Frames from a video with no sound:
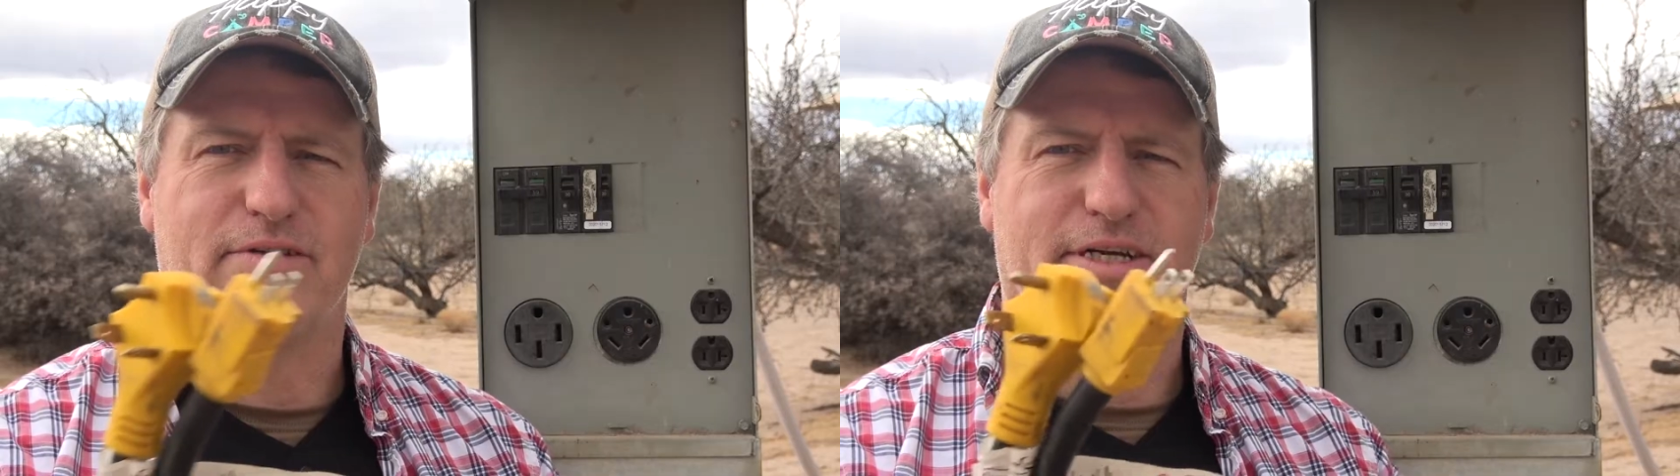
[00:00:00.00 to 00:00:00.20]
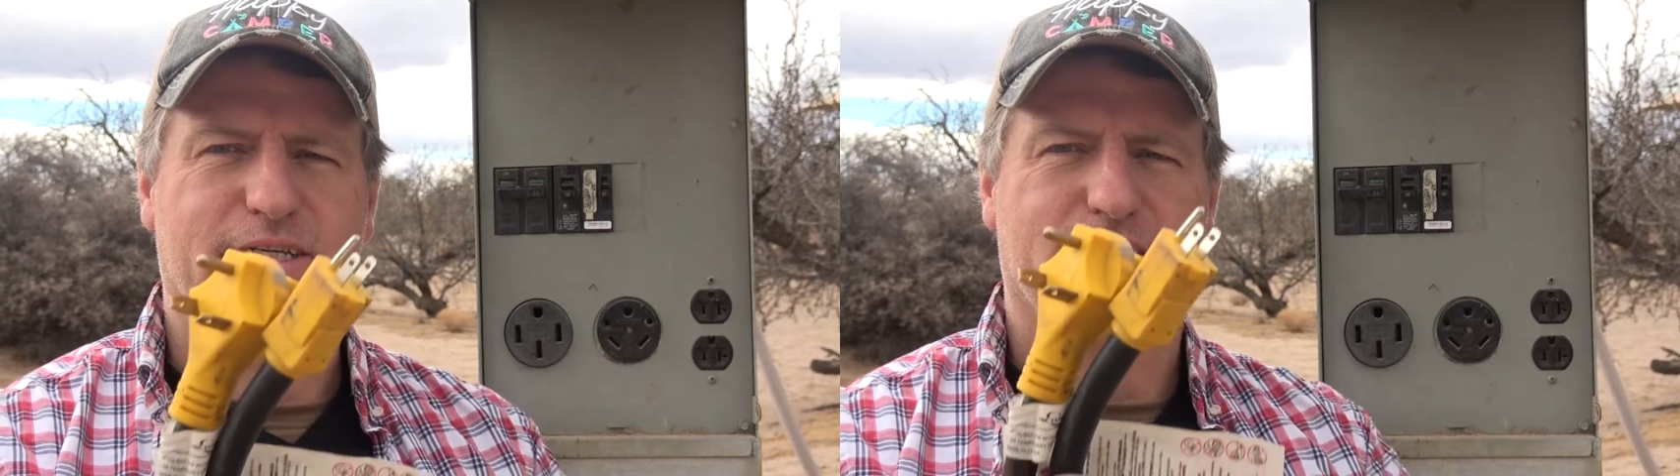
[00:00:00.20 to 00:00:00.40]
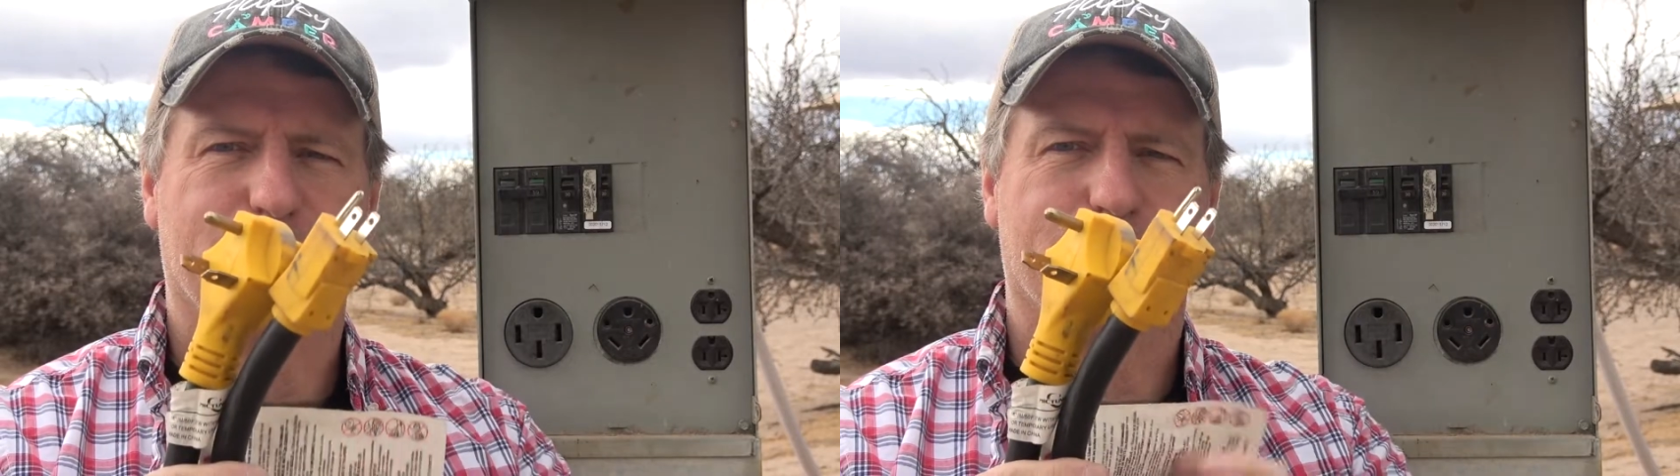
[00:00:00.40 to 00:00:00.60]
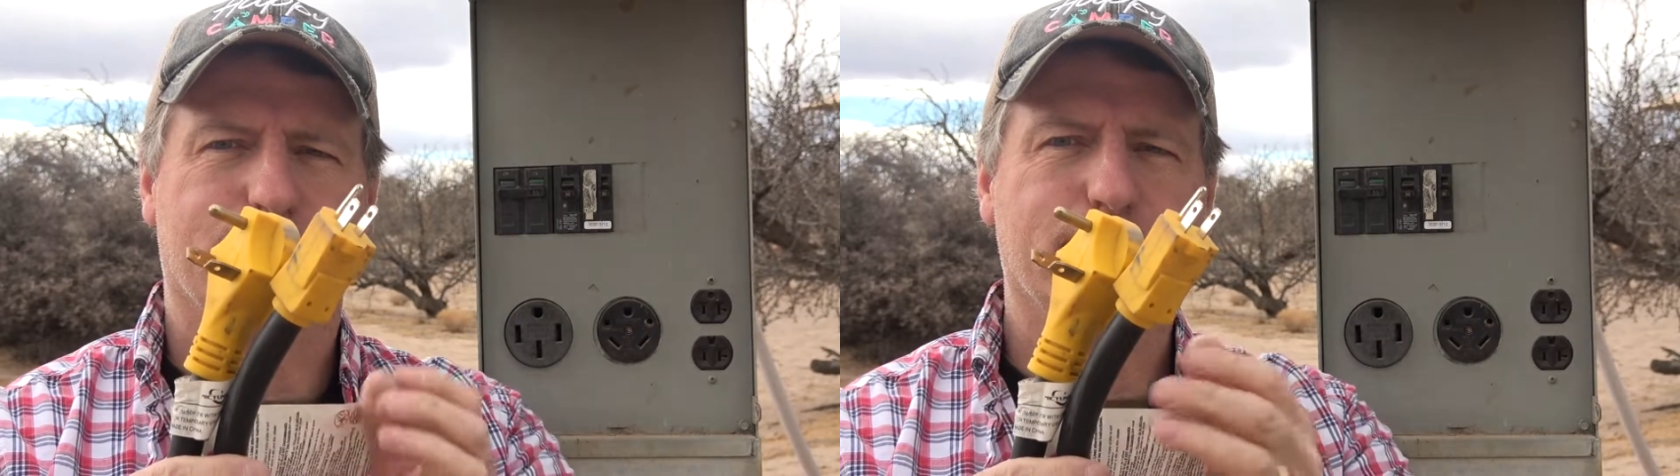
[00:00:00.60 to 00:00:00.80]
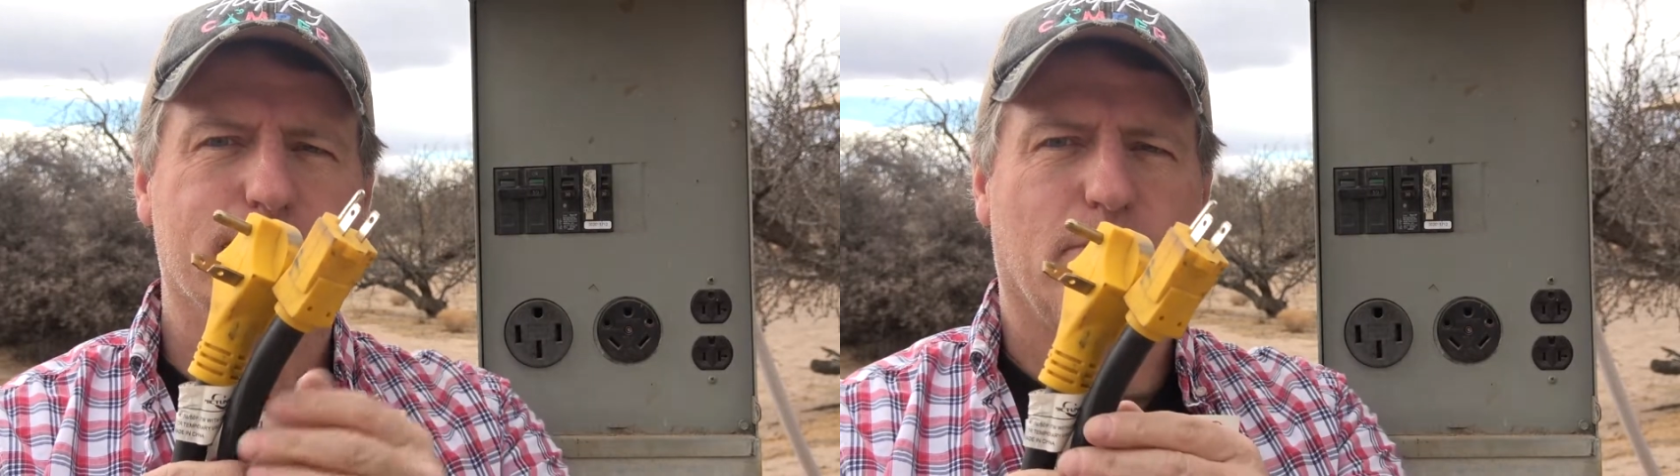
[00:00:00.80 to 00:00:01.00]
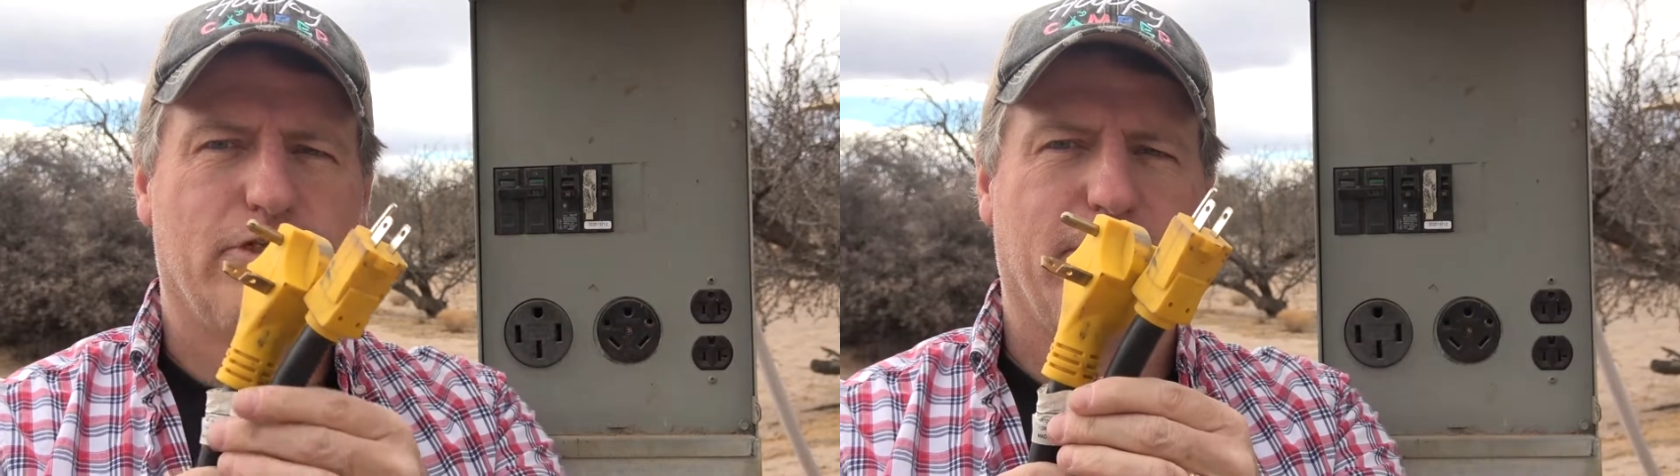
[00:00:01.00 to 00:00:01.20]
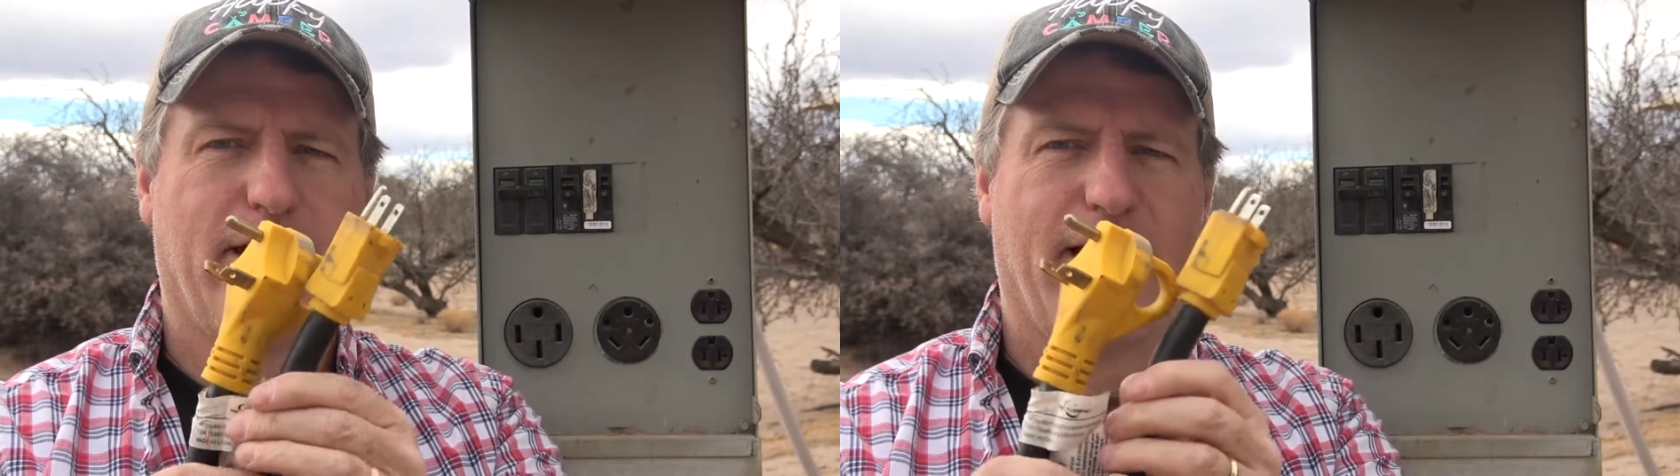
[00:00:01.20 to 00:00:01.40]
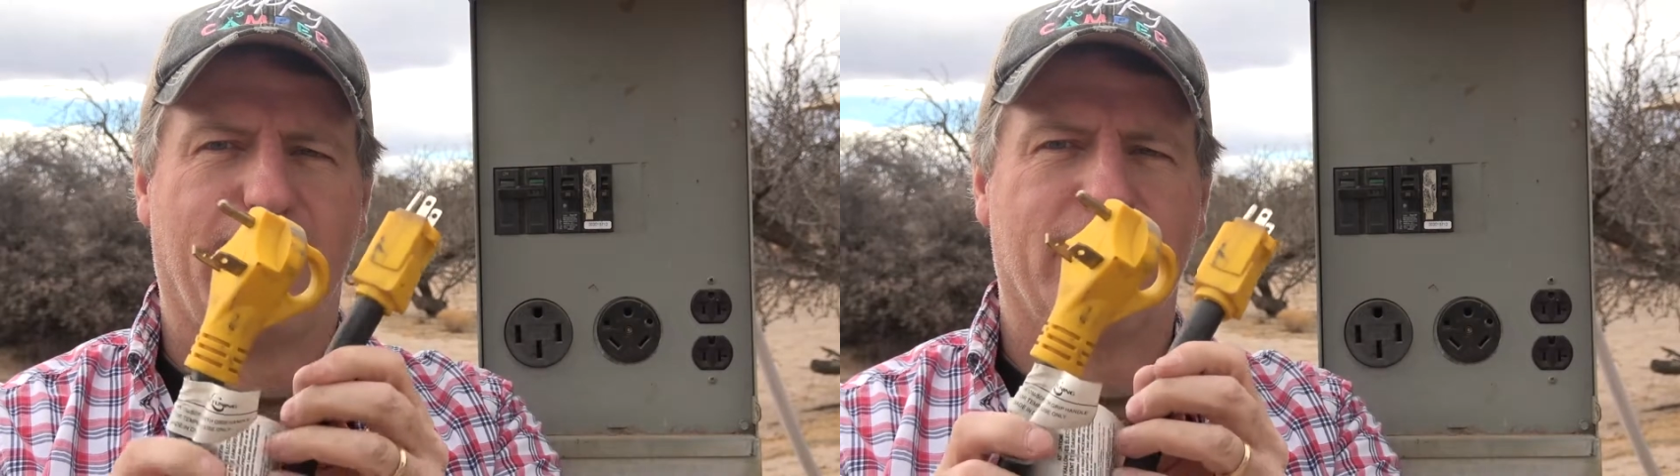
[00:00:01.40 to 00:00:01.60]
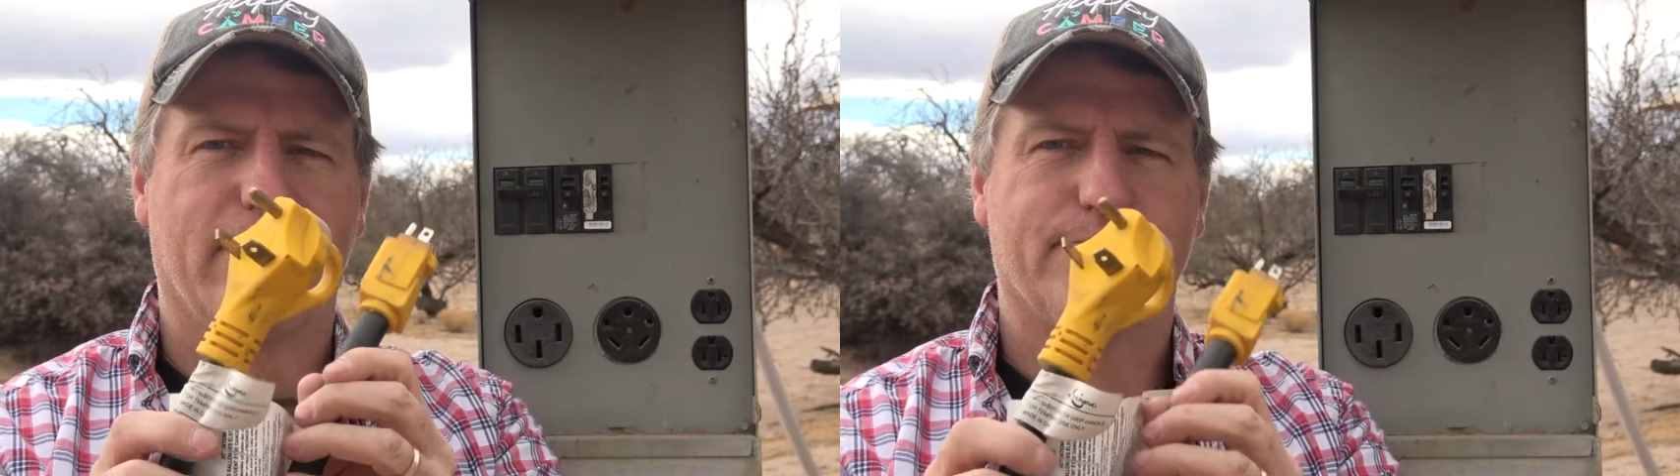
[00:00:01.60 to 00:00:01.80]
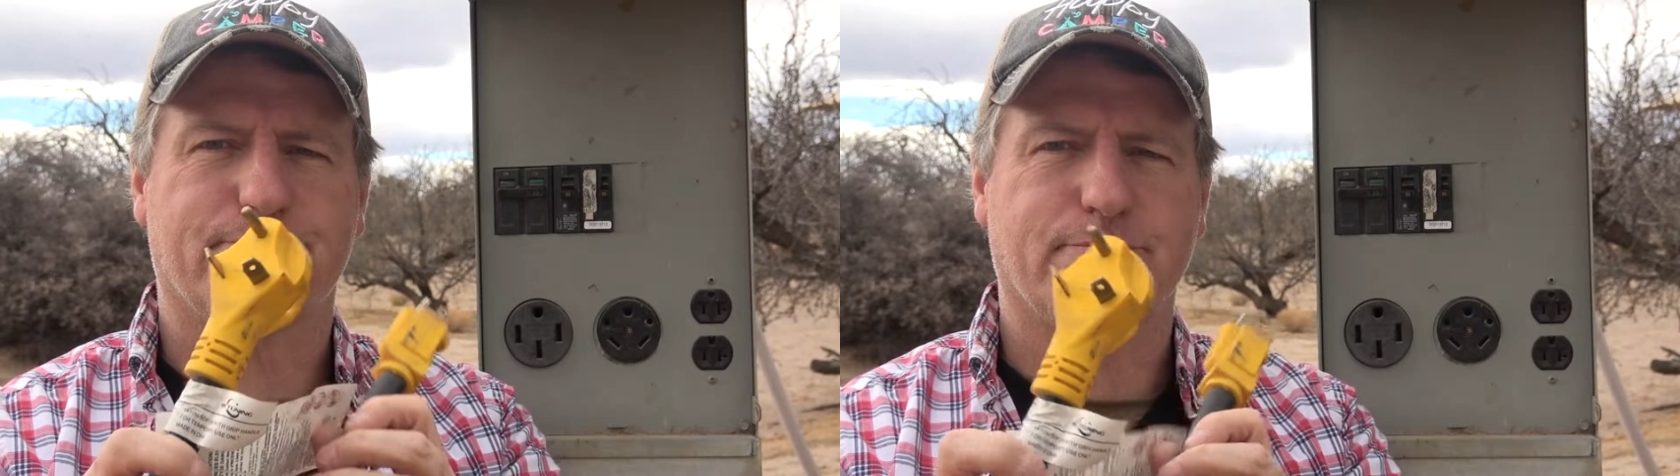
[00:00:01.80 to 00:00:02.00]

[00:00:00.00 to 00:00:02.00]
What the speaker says: this, what you have